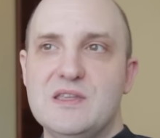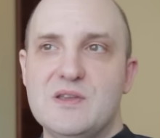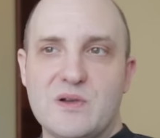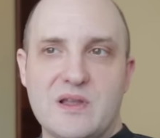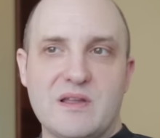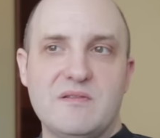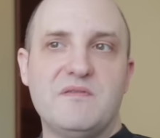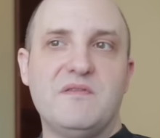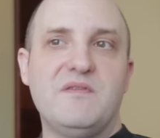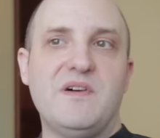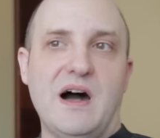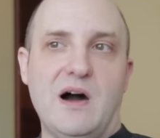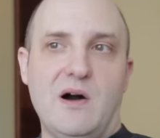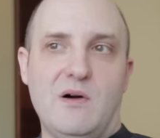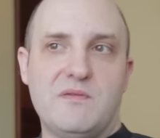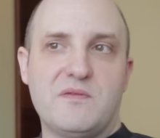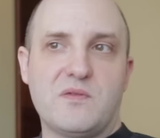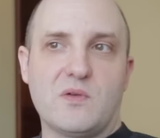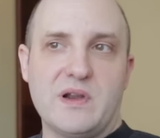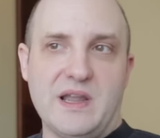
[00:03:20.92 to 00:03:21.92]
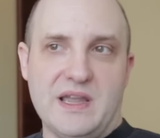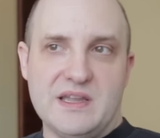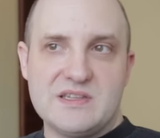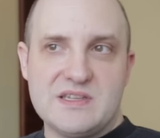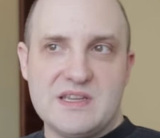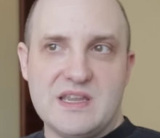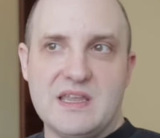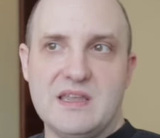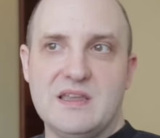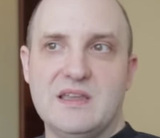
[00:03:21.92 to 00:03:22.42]
you can file for
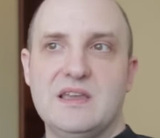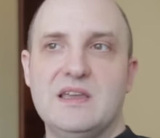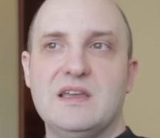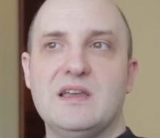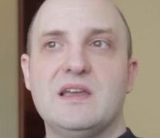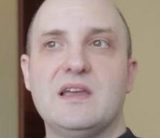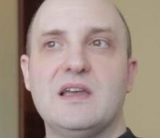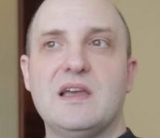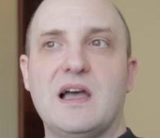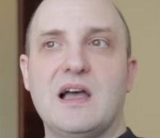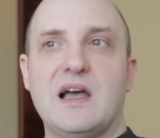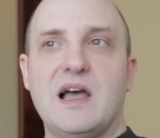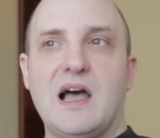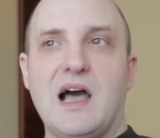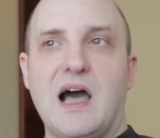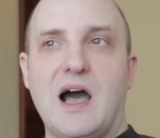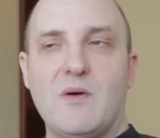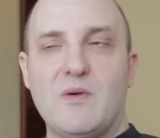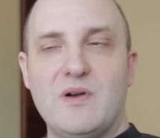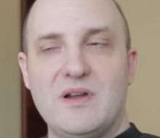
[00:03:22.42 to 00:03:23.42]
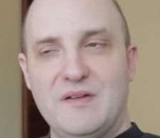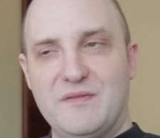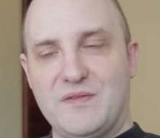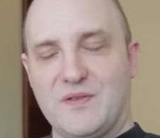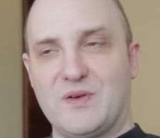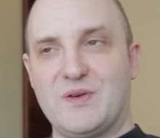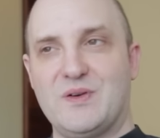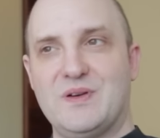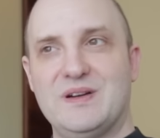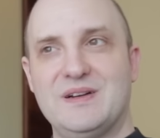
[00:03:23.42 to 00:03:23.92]
SE.
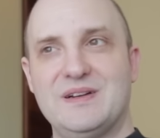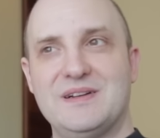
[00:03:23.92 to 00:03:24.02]
However,